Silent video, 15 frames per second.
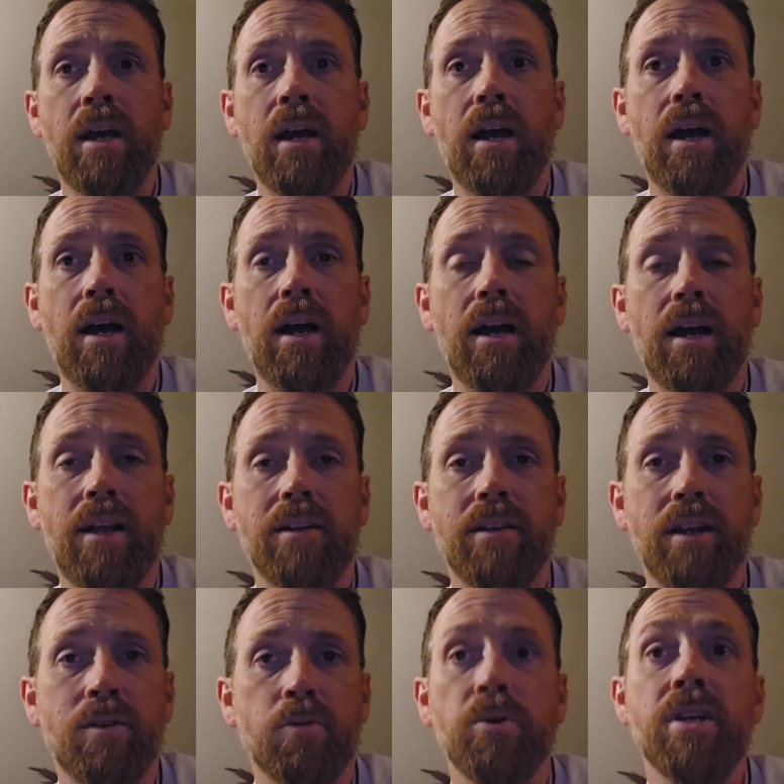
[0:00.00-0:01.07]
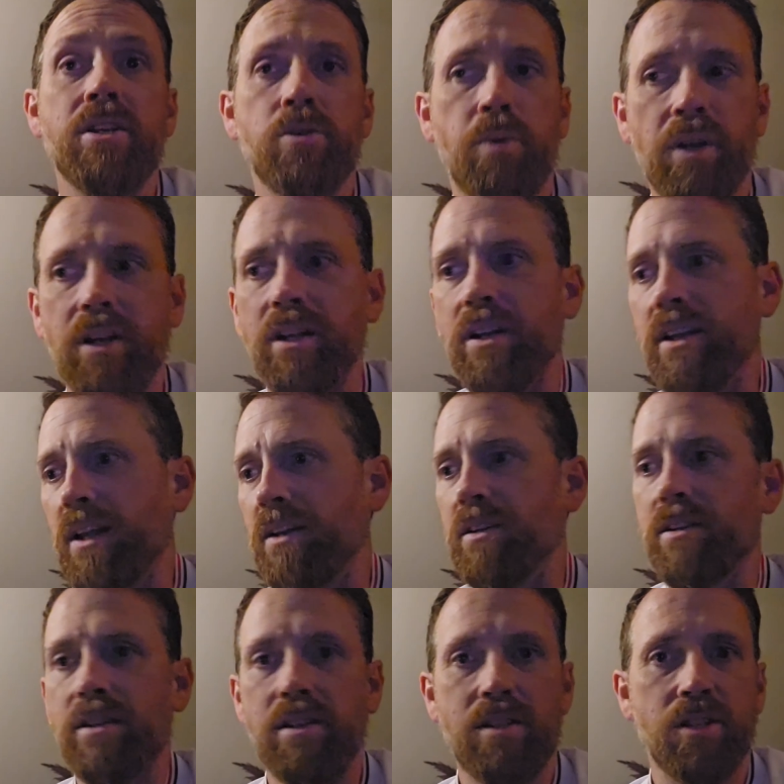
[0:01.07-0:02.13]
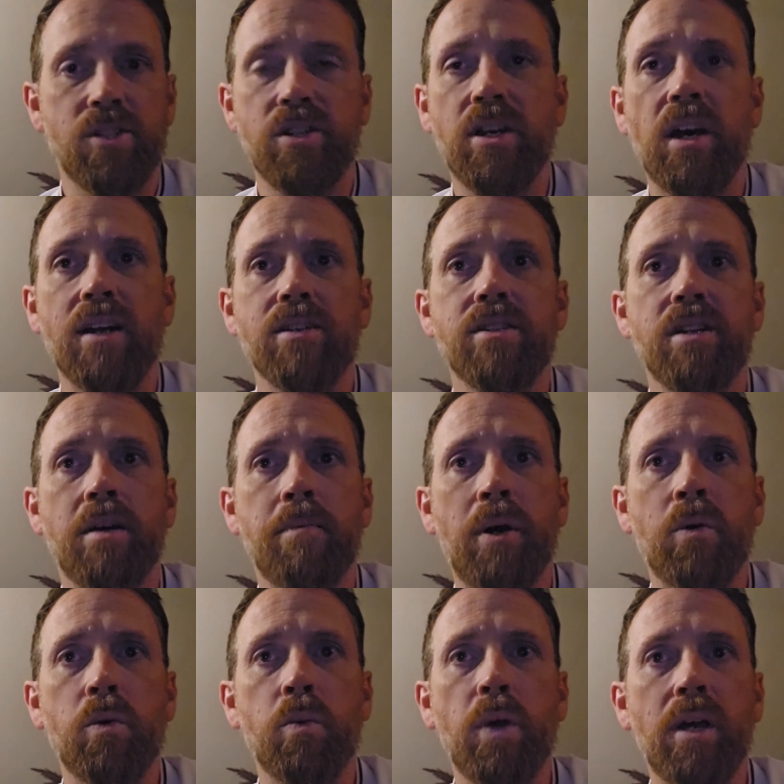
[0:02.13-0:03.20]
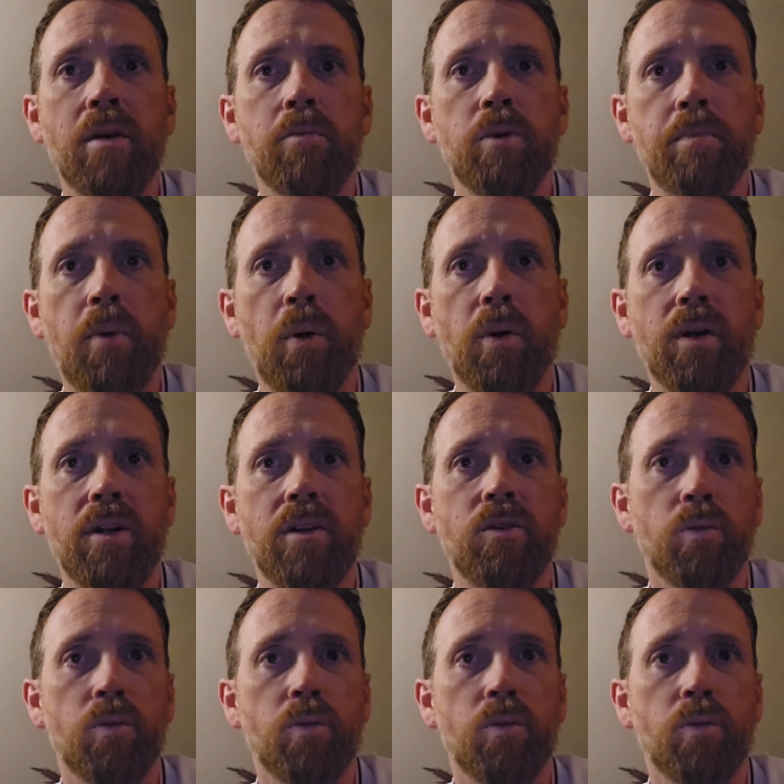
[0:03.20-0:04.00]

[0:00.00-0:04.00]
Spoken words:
and retweeted and discussed about Wycombe reporting